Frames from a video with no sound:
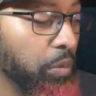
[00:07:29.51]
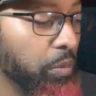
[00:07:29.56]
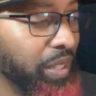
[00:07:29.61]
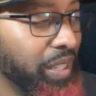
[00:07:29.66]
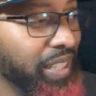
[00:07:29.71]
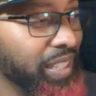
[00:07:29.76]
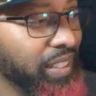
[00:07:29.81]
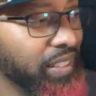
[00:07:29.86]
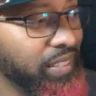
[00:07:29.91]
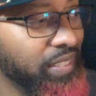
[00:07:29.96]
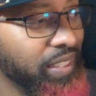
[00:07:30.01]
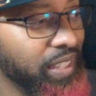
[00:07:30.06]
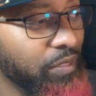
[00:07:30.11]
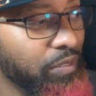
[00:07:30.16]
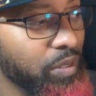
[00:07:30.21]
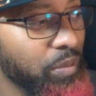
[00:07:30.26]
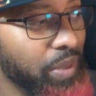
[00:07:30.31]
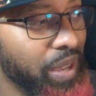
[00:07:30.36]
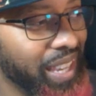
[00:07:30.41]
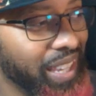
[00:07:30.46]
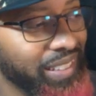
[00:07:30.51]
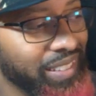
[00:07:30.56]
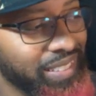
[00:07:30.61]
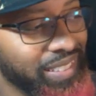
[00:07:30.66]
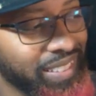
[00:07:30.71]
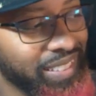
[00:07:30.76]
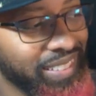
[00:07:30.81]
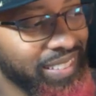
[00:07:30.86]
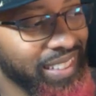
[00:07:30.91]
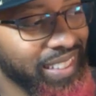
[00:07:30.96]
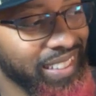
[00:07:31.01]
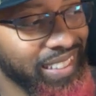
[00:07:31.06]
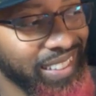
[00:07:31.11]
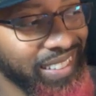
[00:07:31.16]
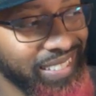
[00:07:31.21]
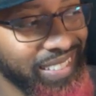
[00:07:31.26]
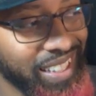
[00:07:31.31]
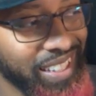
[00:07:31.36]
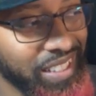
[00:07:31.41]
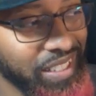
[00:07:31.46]
We can get 7 back into this lane.
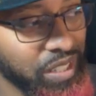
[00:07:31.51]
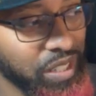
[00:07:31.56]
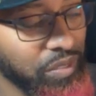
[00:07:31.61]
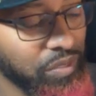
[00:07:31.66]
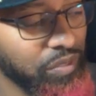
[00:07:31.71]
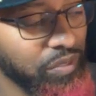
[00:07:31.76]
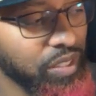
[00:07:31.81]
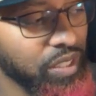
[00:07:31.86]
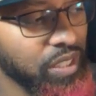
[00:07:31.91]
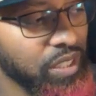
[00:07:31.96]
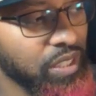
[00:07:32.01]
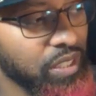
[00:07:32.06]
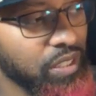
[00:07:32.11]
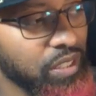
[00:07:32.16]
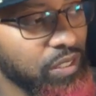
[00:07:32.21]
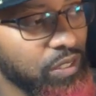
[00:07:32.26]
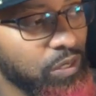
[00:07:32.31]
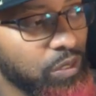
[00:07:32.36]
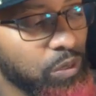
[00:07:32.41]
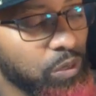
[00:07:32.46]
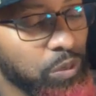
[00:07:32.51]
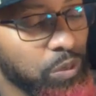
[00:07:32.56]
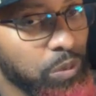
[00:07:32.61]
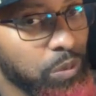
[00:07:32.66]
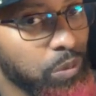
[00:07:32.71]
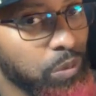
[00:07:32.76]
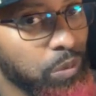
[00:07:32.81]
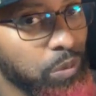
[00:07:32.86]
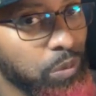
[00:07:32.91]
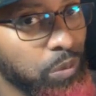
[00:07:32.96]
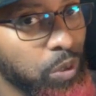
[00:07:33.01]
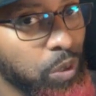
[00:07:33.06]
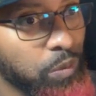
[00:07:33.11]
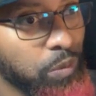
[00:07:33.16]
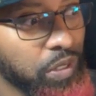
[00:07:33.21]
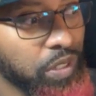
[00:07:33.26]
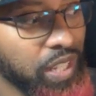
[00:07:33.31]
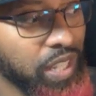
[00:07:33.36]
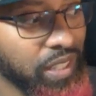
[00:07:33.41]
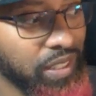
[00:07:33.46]
That's not enough to
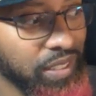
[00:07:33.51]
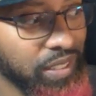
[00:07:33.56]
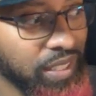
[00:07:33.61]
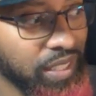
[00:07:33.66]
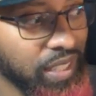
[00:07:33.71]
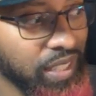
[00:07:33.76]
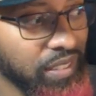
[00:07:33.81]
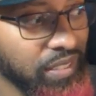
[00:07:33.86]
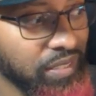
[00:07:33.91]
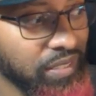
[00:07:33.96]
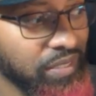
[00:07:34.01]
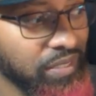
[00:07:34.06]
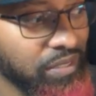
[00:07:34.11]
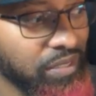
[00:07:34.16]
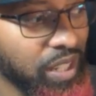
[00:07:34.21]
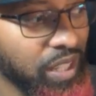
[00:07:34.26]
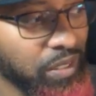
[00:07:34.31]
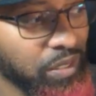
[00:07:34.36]
overtake the lane, right?